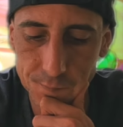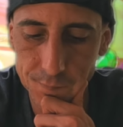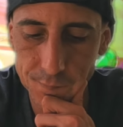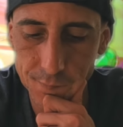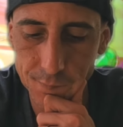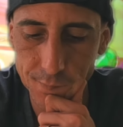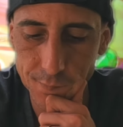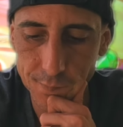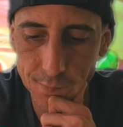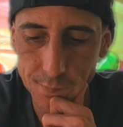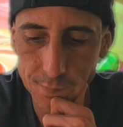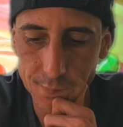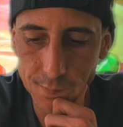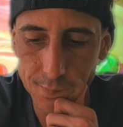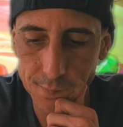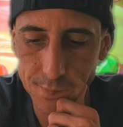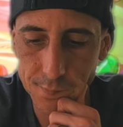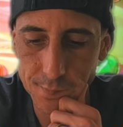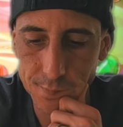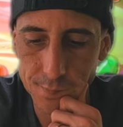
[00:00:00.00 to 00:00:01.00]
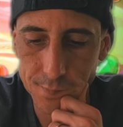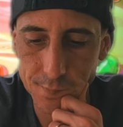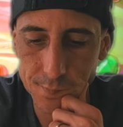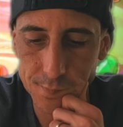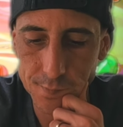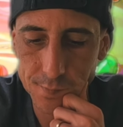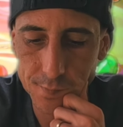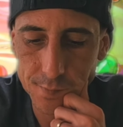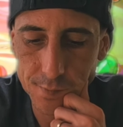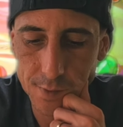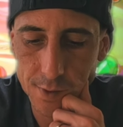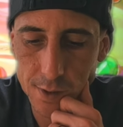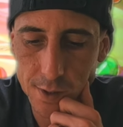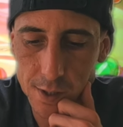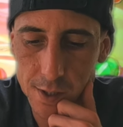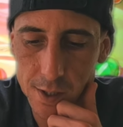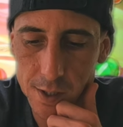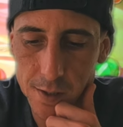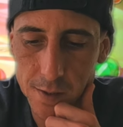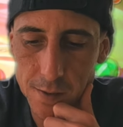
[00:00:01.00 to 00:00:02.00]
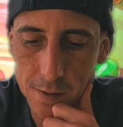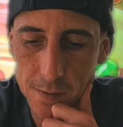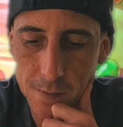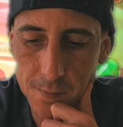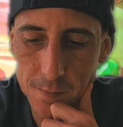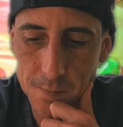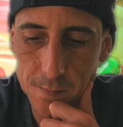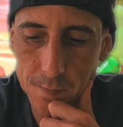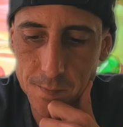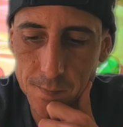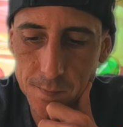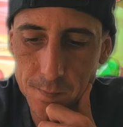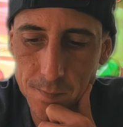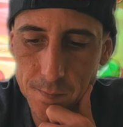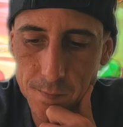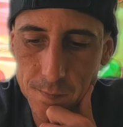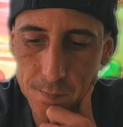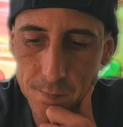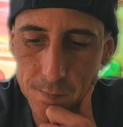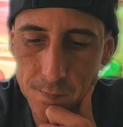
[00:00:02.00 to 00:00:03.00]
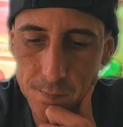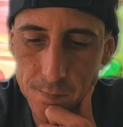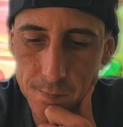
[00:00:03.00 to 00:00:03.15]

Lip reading: (no one is talking)